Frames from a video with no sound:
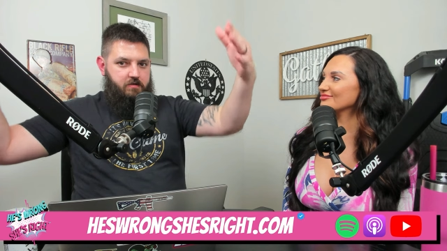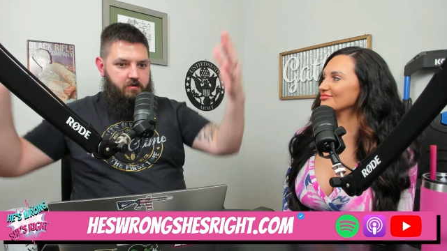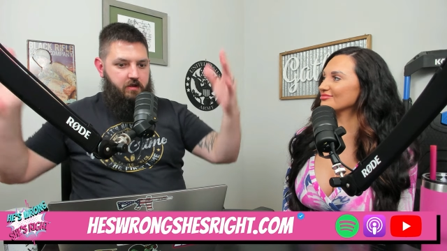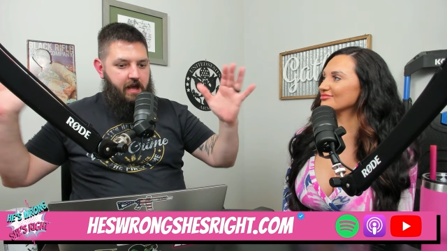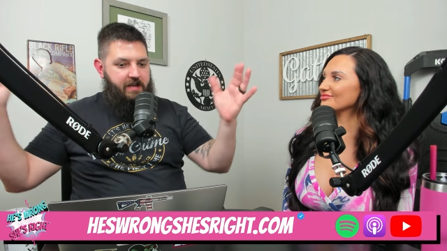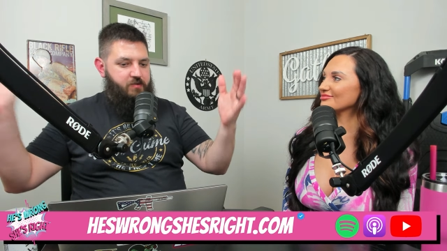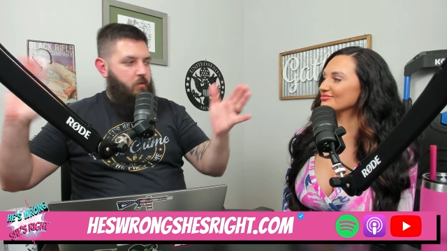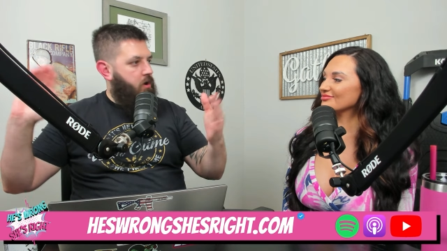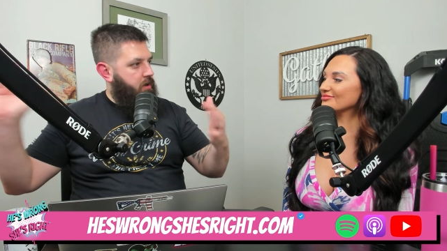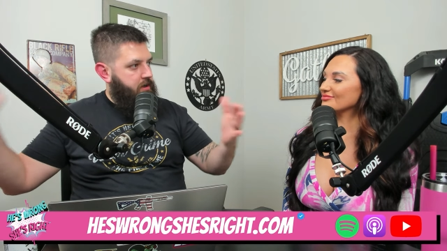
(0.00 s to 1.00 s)
Speaker 1: glass
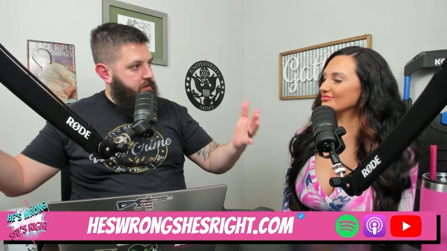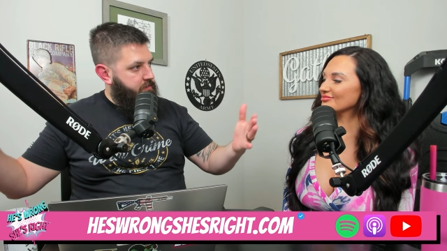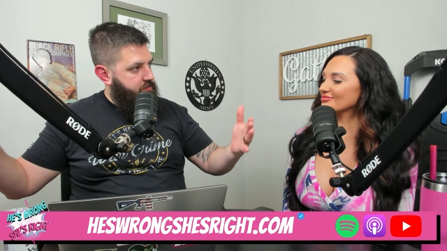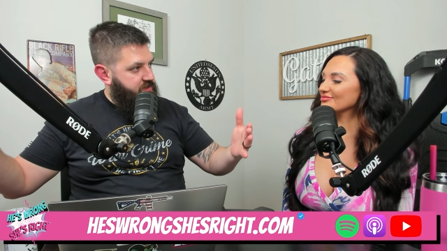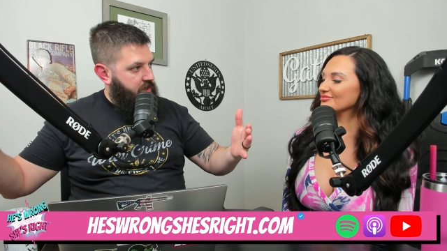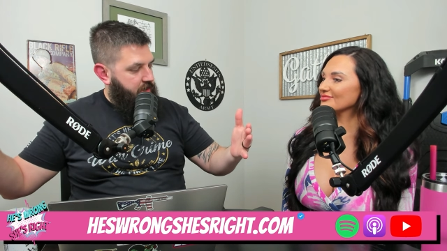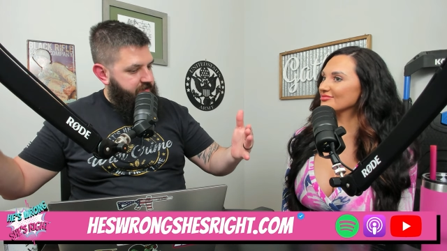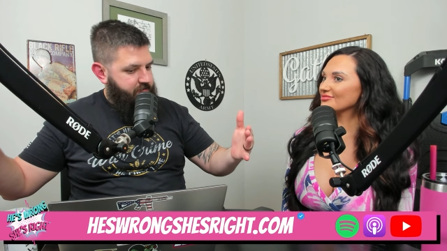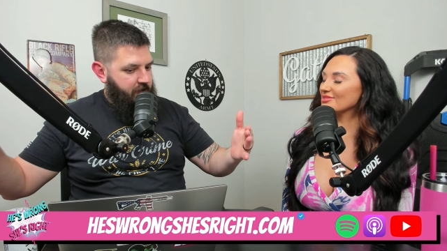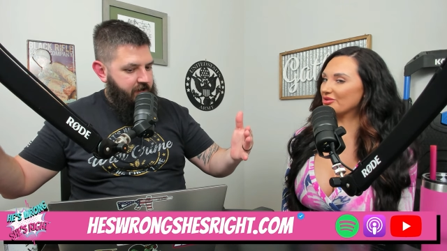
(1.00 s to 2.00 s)
wall
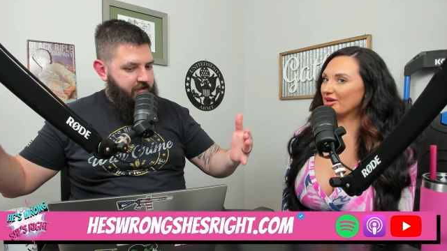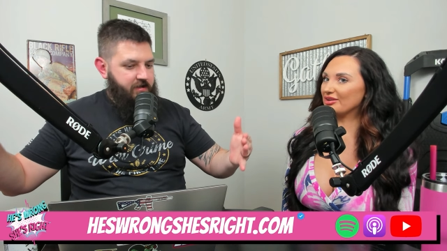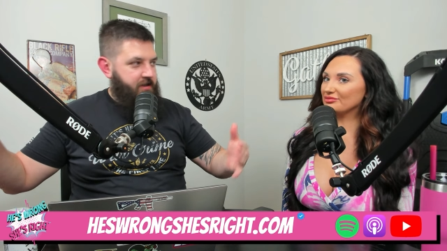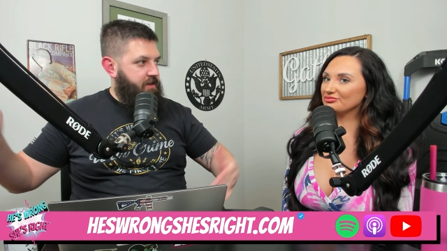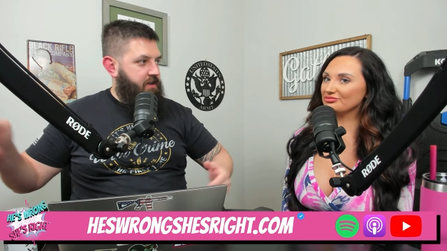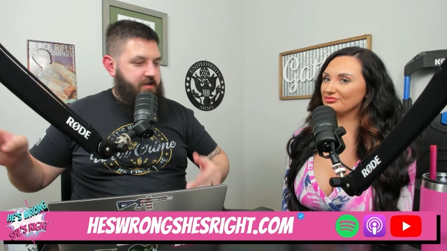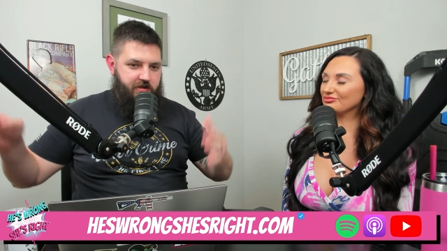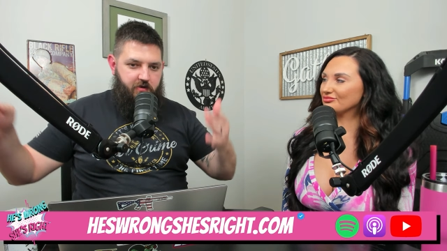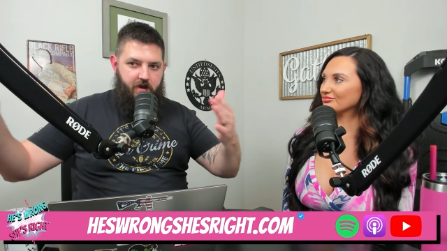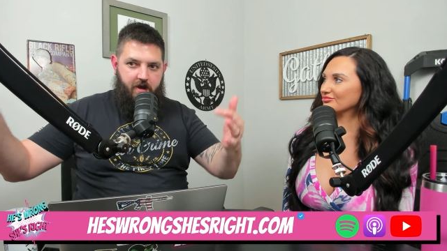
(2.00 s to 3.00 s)
stalls, right? Okay. So
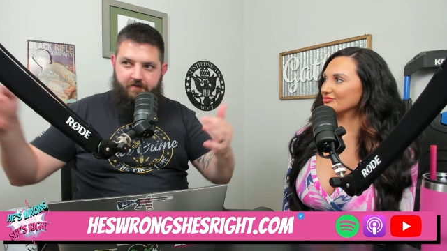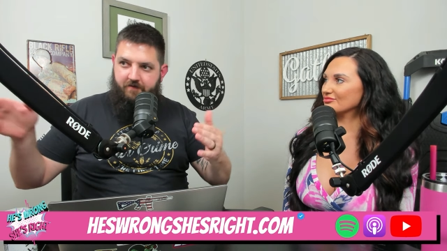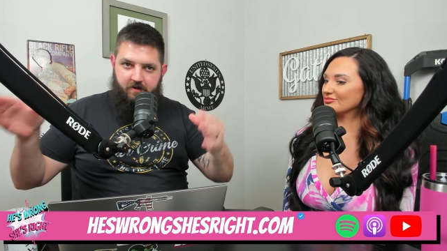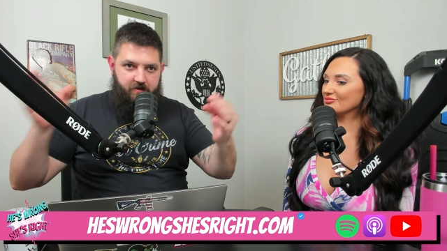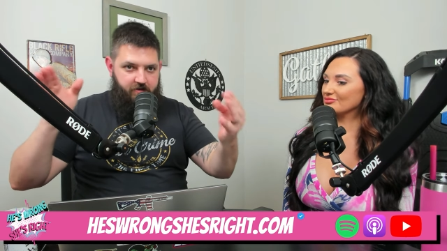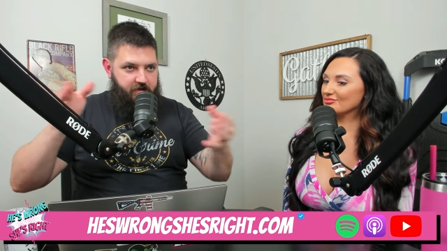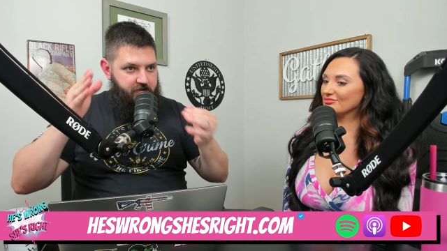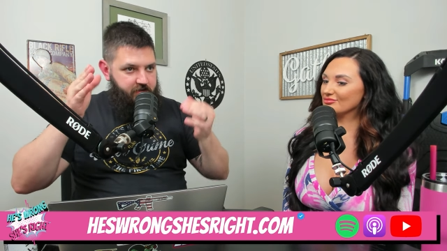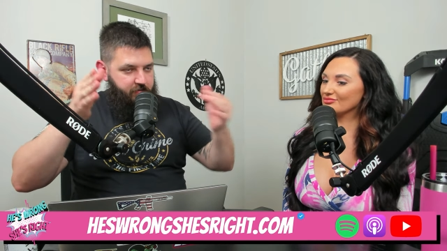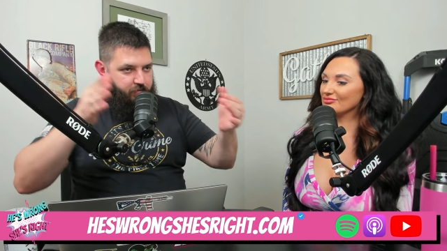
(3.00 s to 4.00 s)
you have
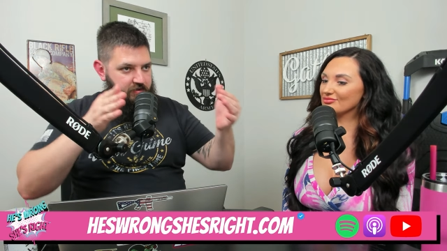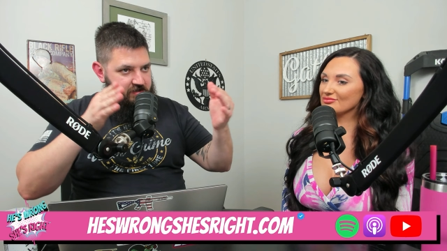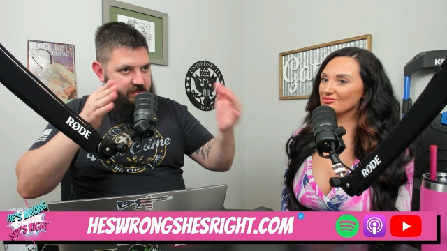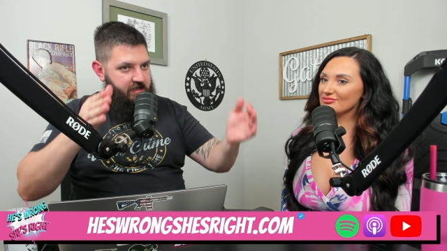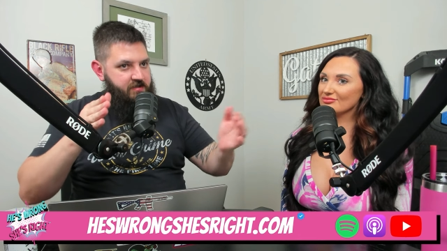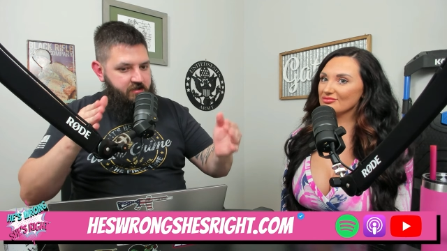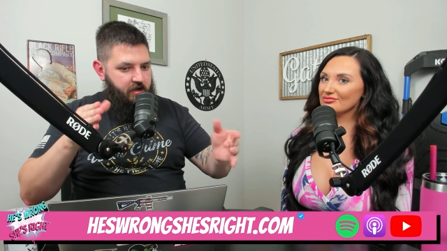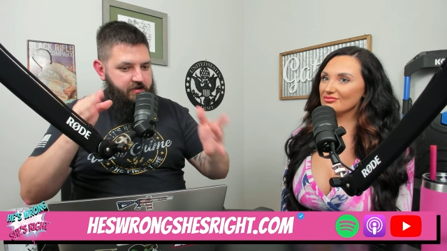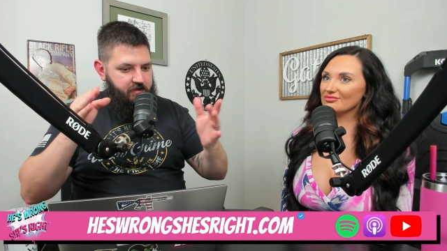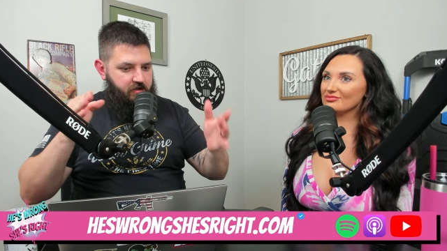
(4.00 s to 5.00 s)
these pristine
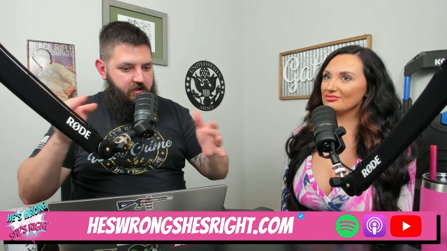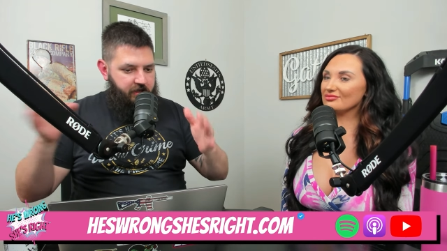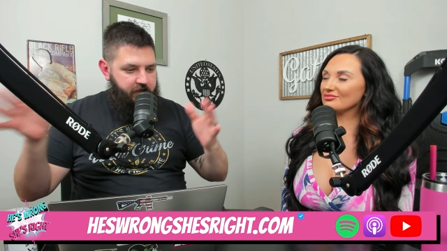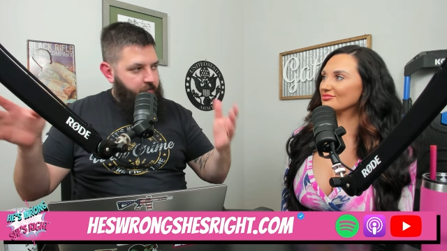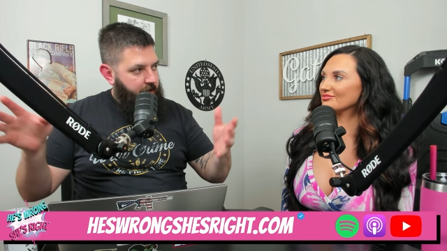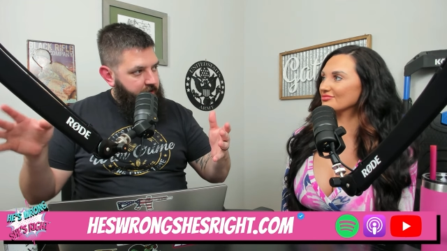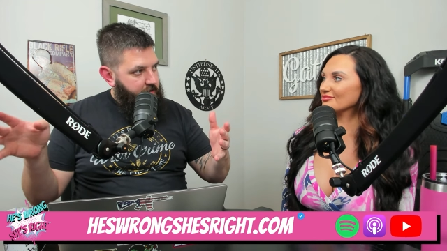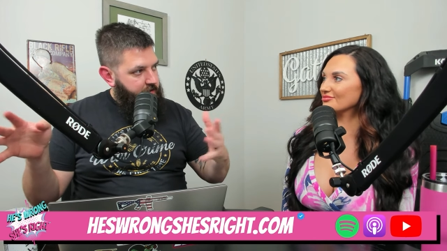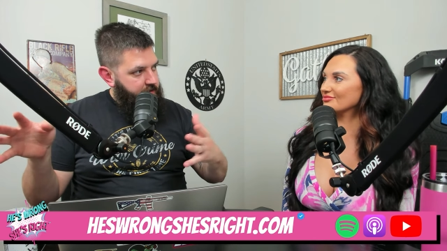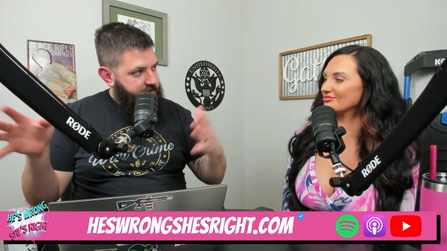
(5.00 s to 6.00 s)
stalls that are cleaned
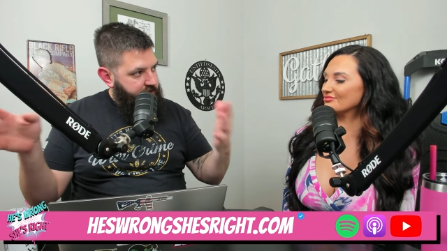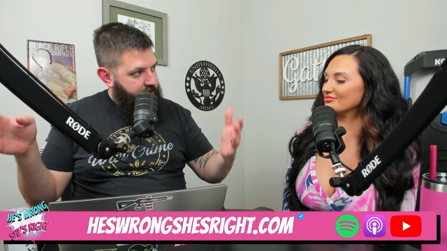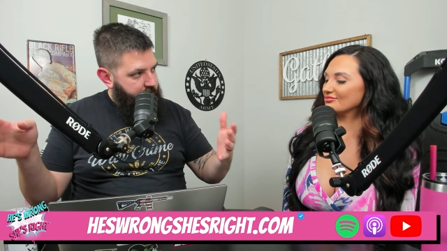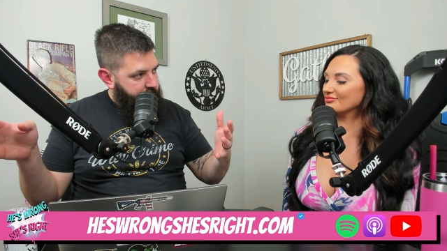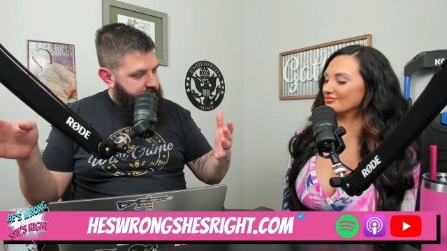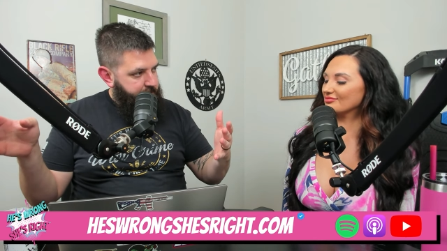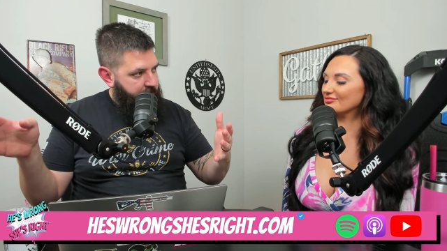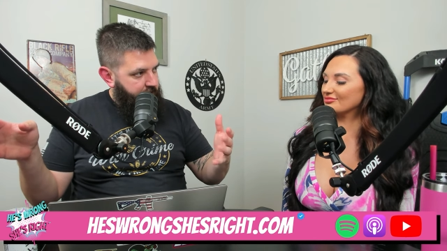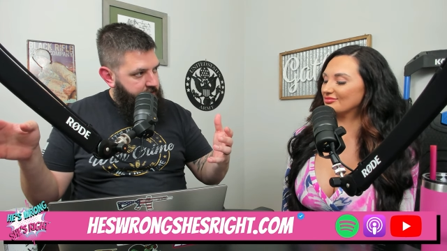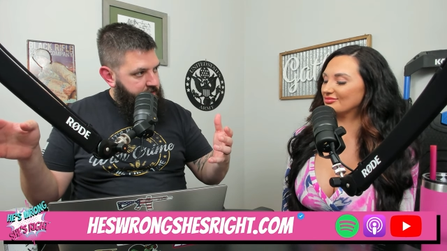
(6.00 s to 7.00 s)
regularly so they don't
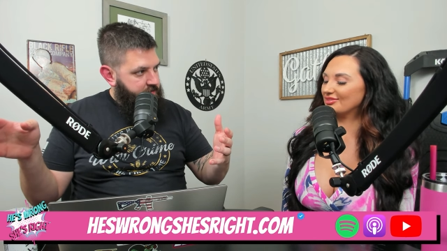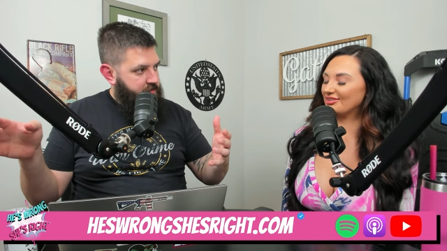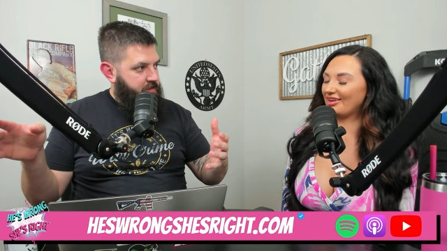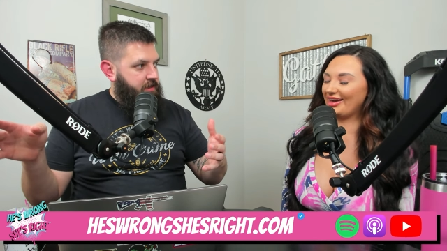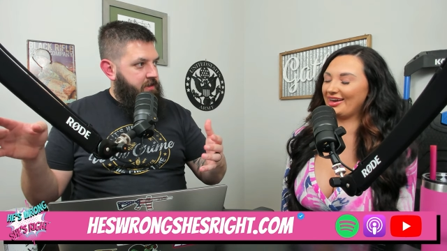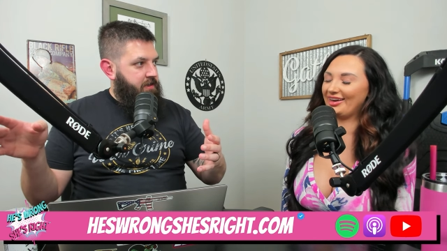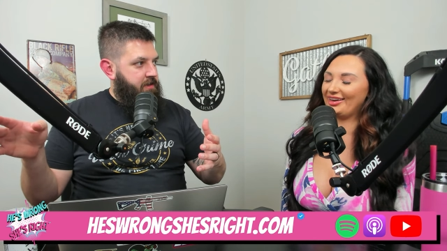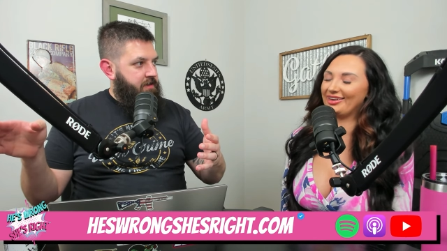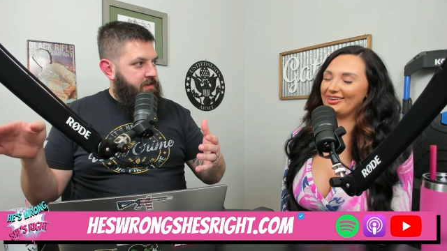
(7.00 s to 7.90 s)
smell. Okay.